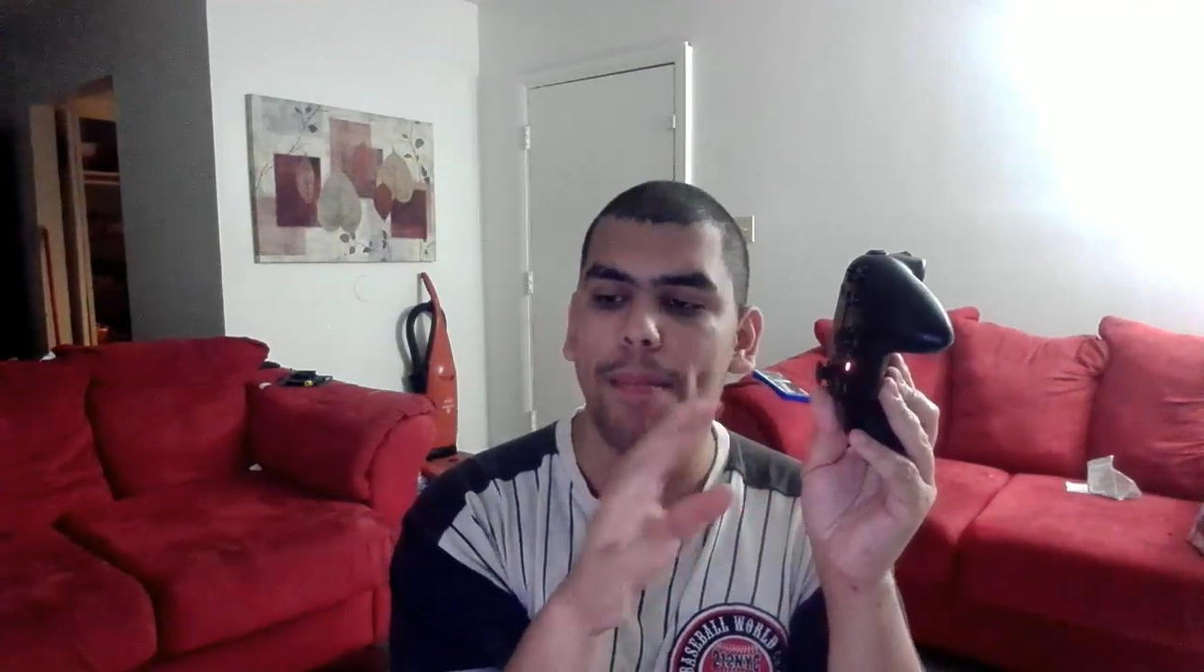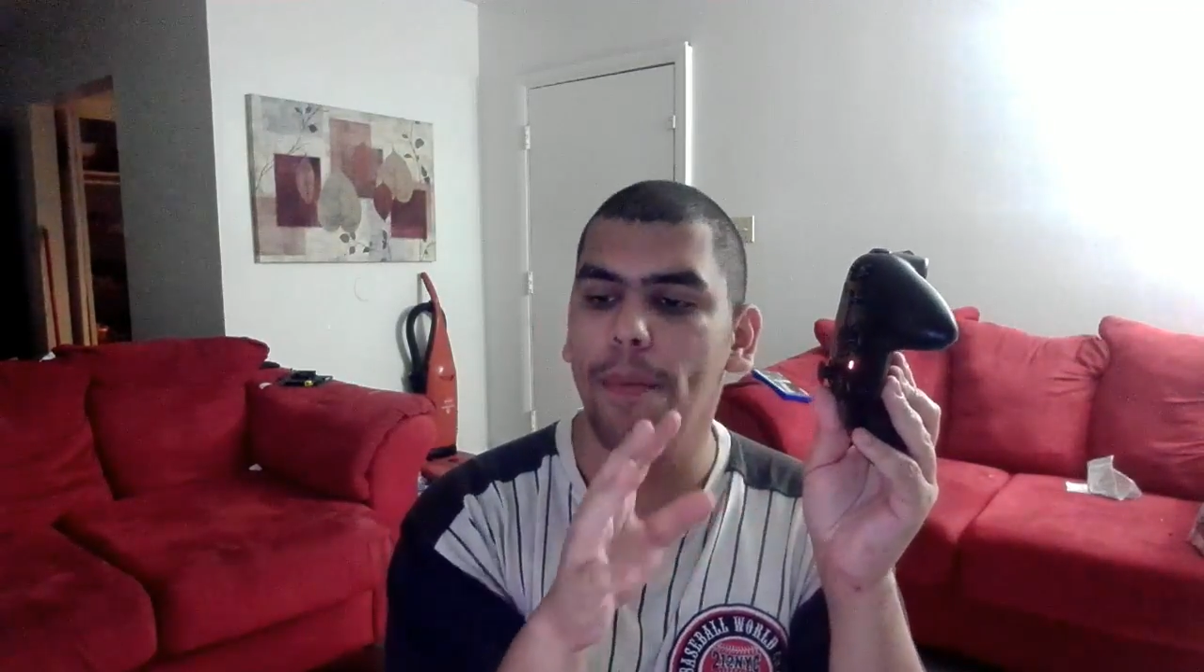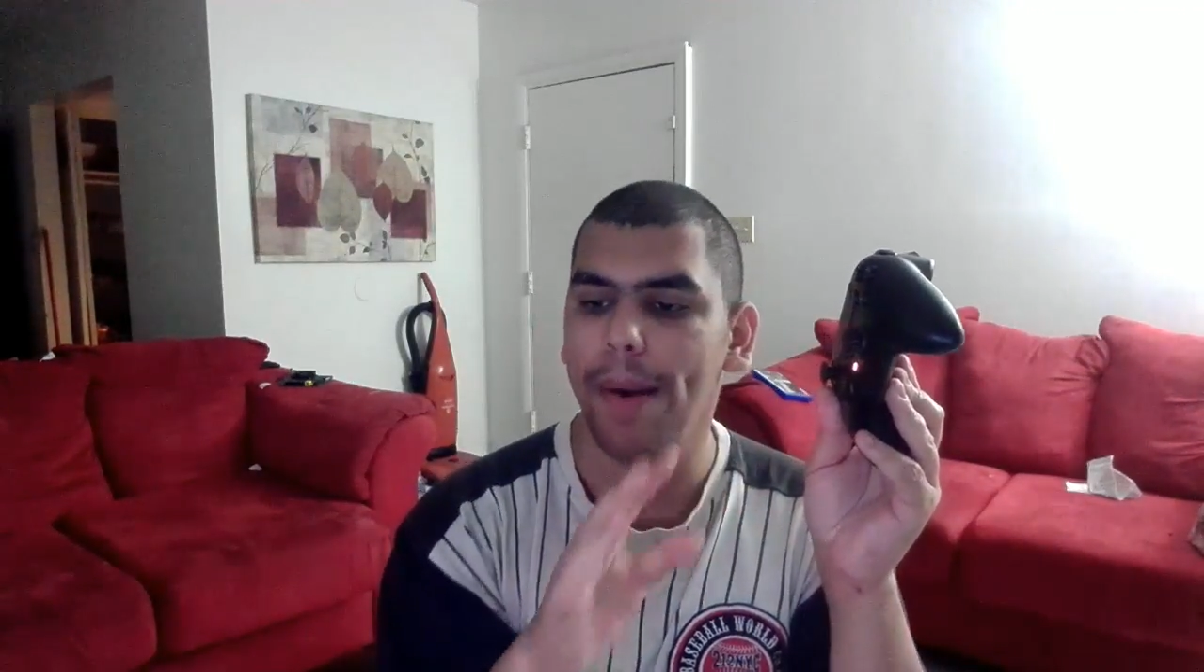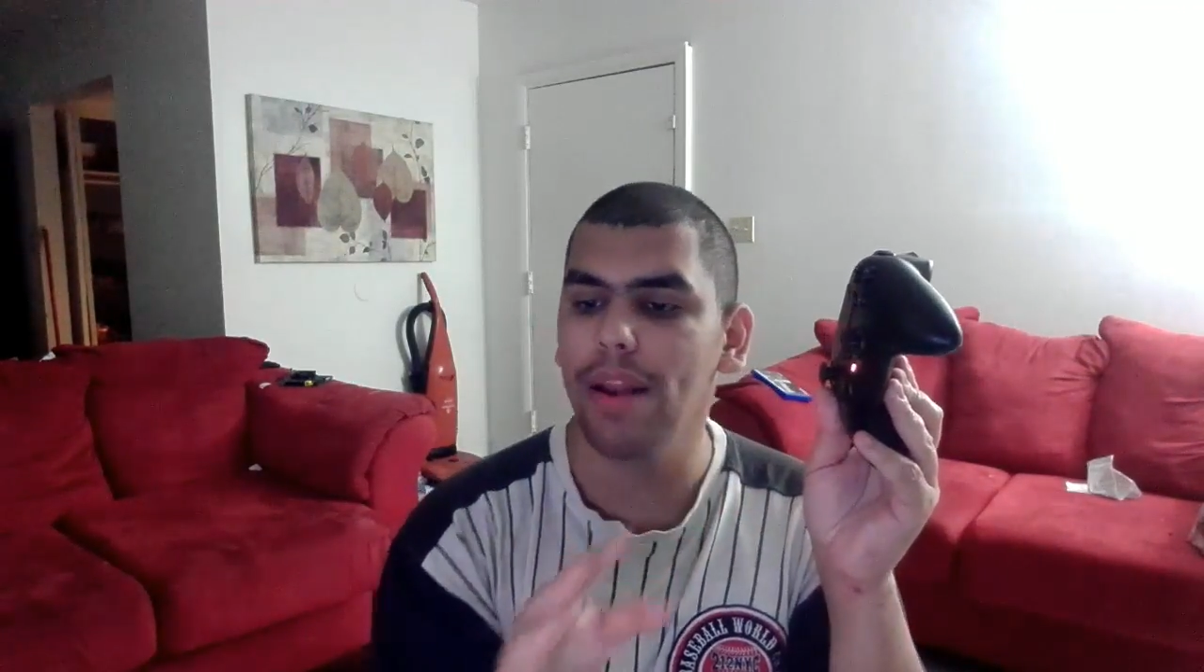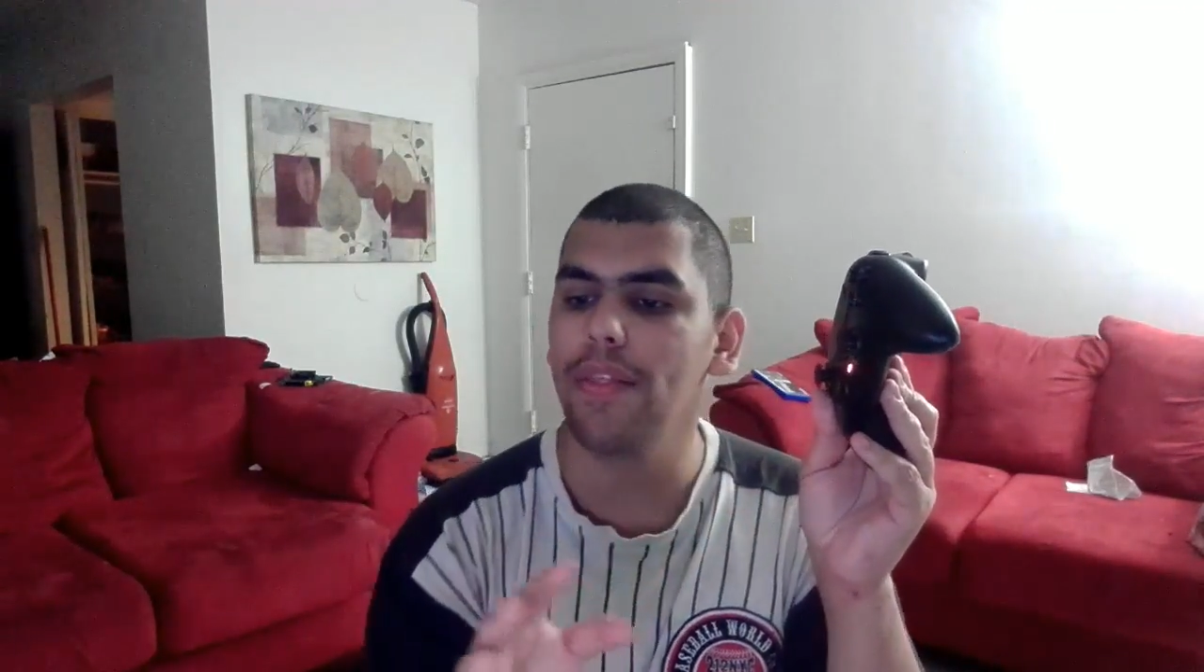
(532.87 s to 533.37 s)
more
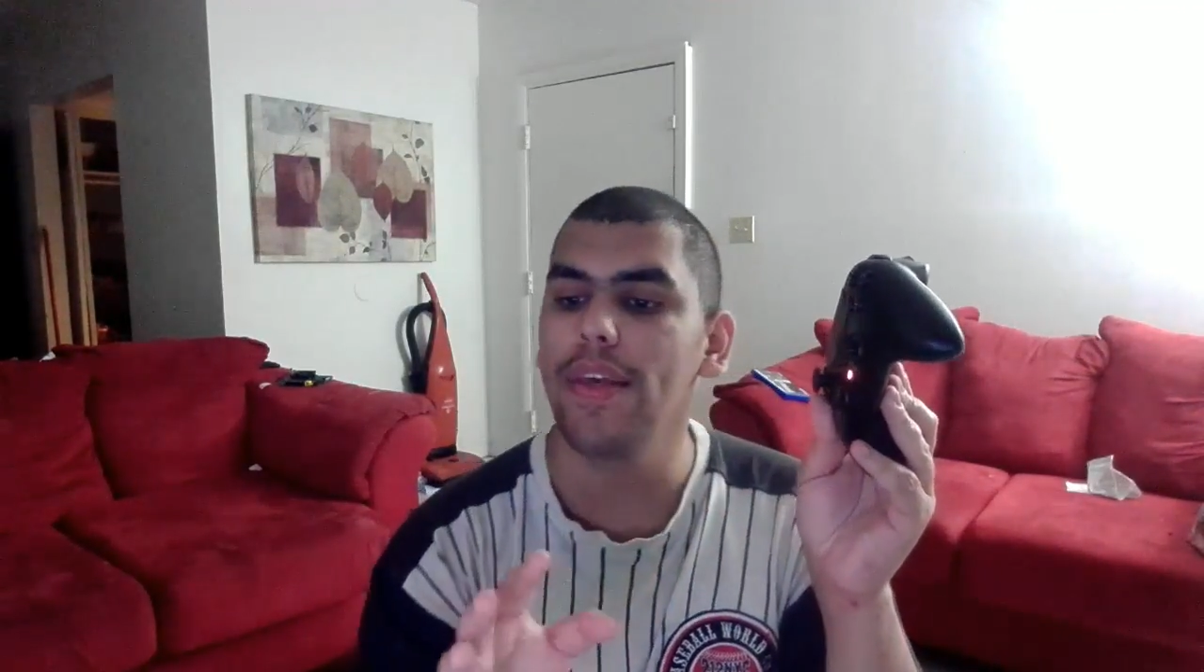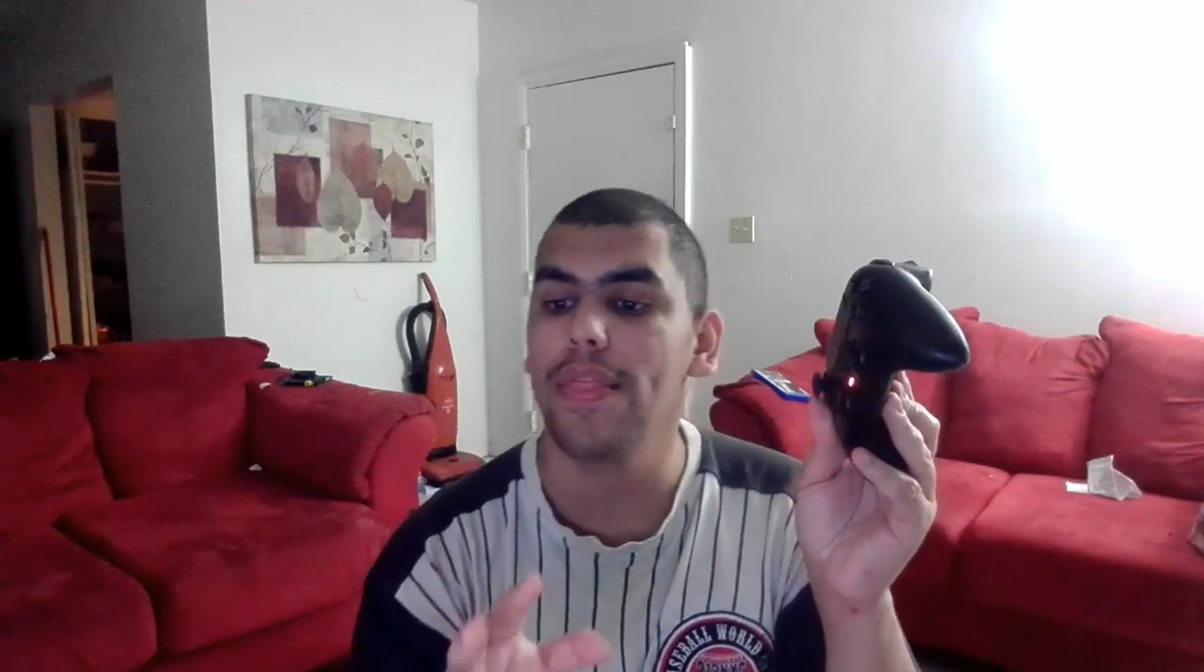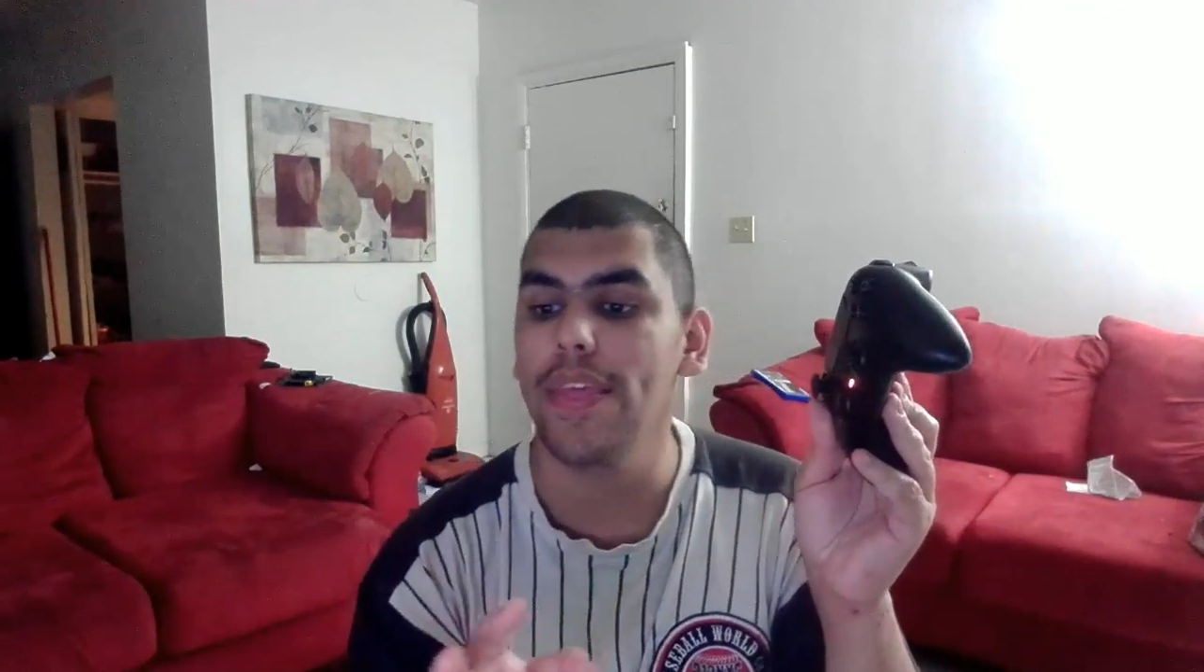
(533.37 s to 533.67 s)
better than